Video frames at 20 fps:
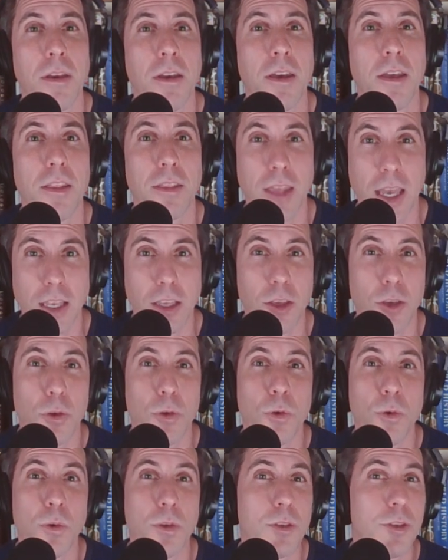Thank
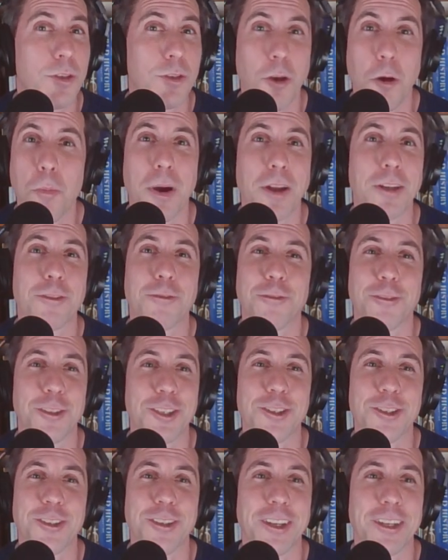you so much for
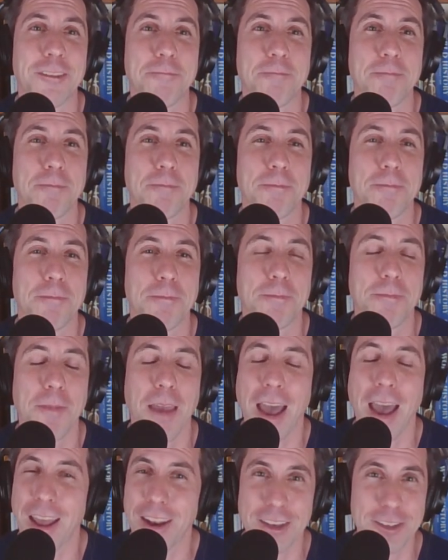listening.
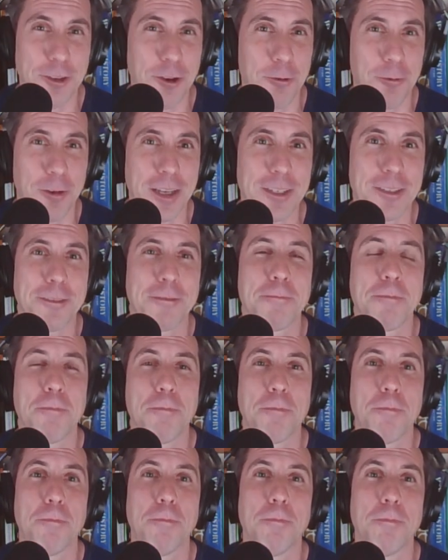And as always,
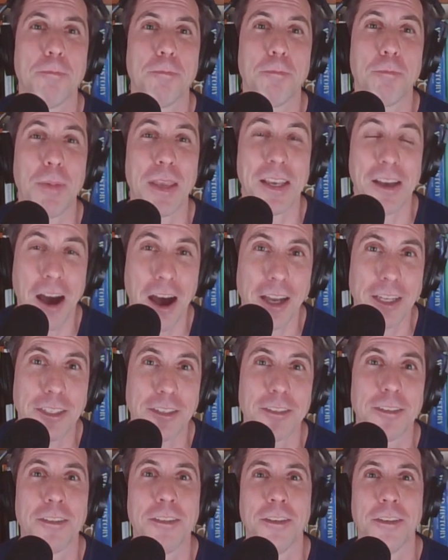be kind,
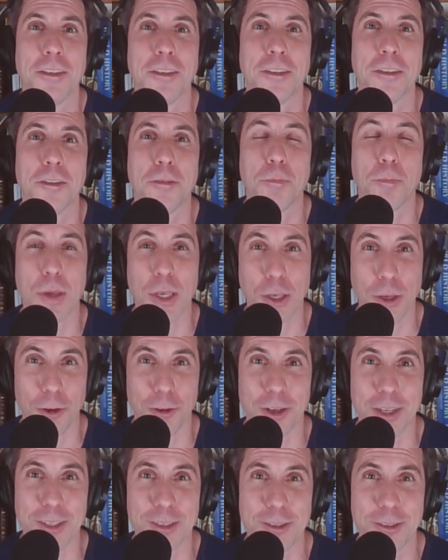be
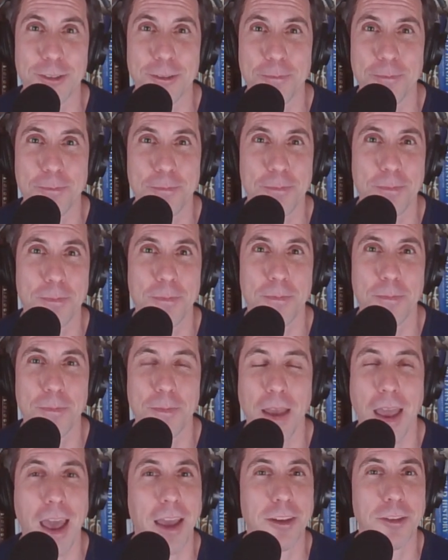curious,
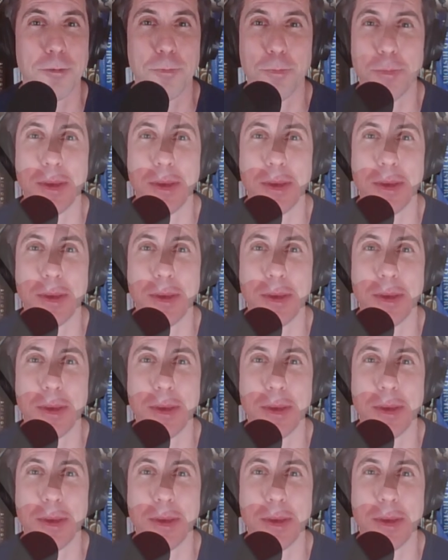and be